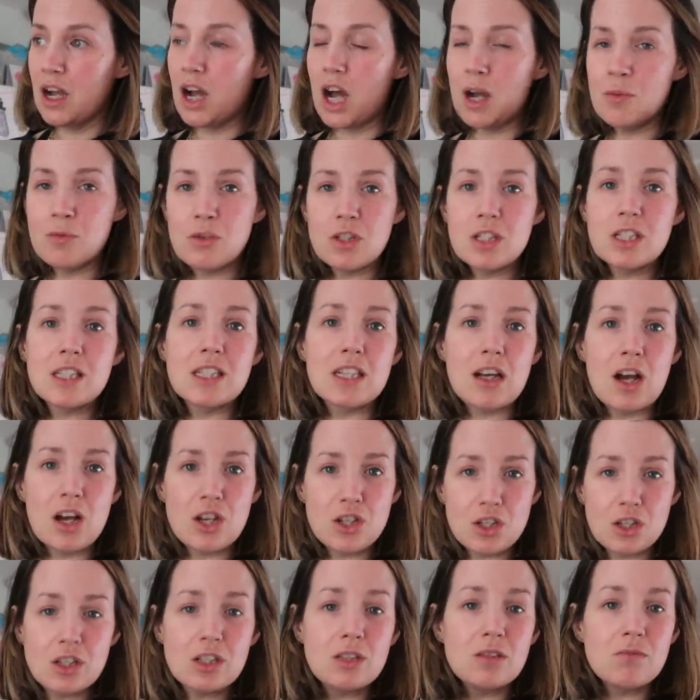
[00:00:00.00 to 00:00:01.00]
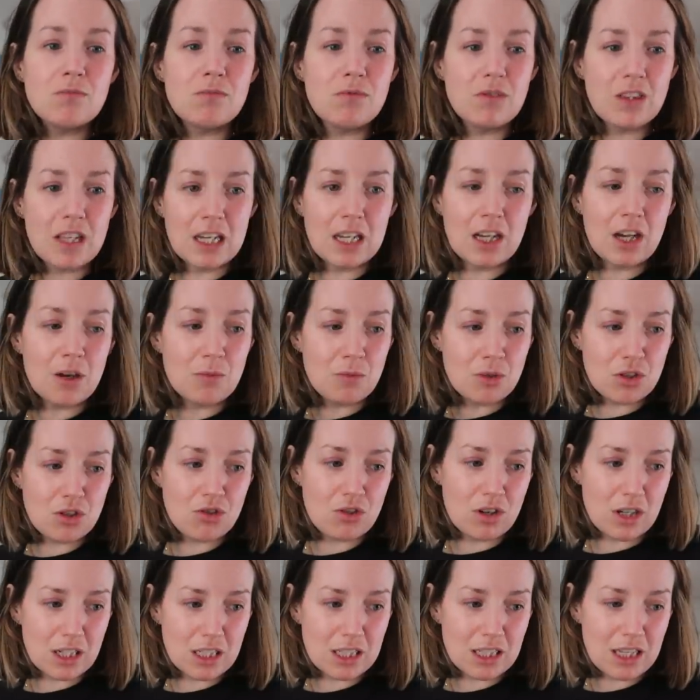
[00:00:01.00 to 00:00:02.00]
I just think I'm
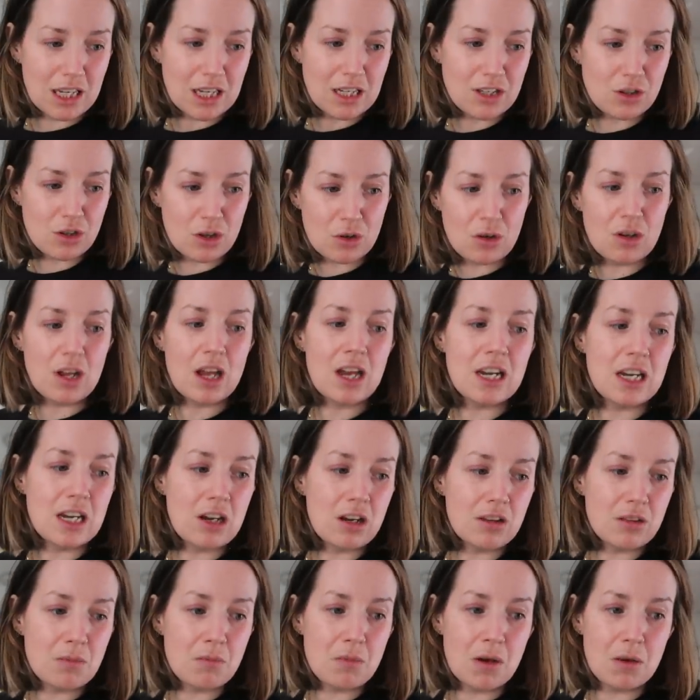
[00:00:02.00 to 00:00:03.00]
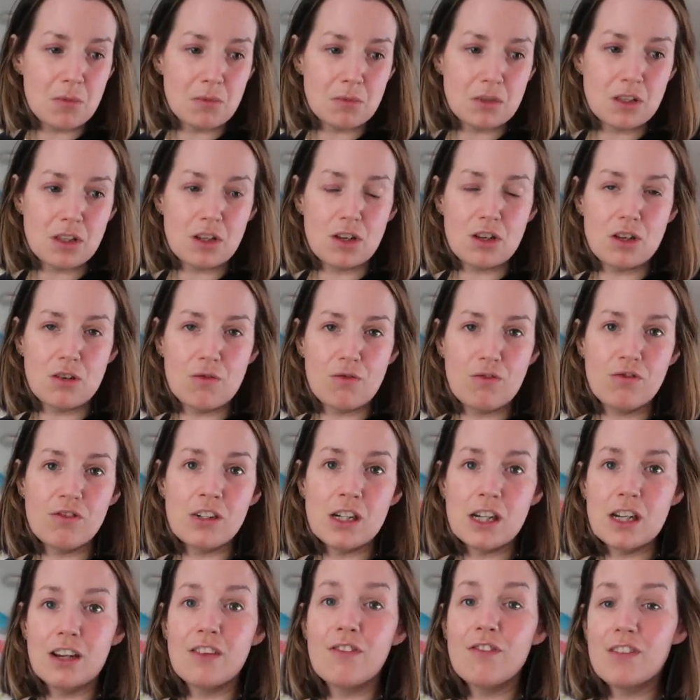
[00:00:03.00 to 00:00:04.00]
trying to say to any other mums that are
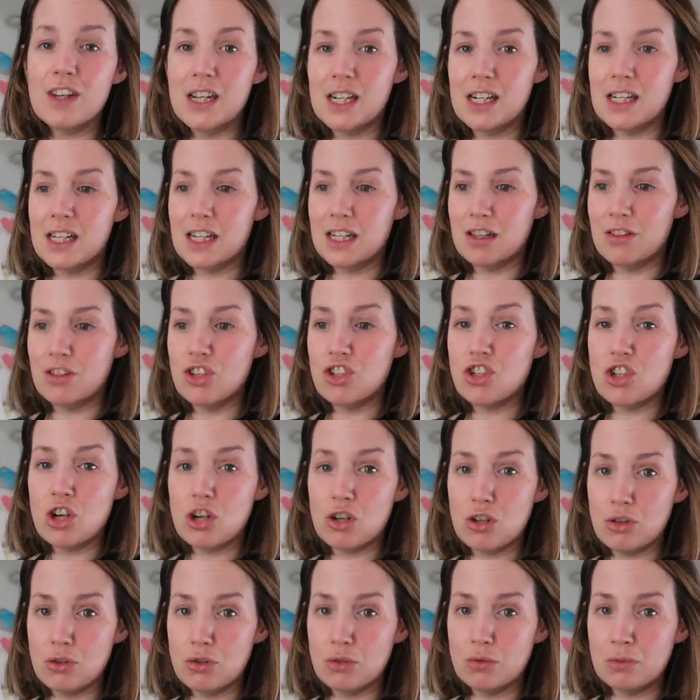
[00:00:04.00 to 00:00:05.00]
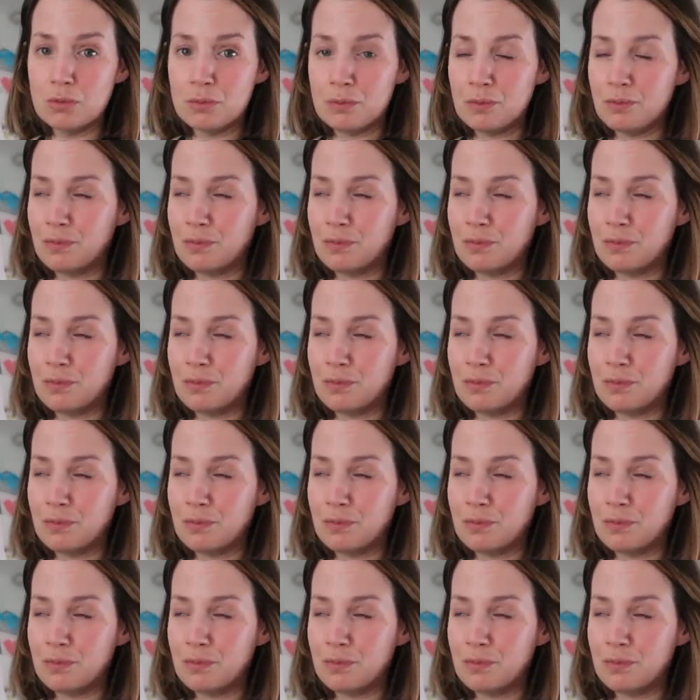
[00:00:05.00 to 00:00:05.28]
really feeling the juggle.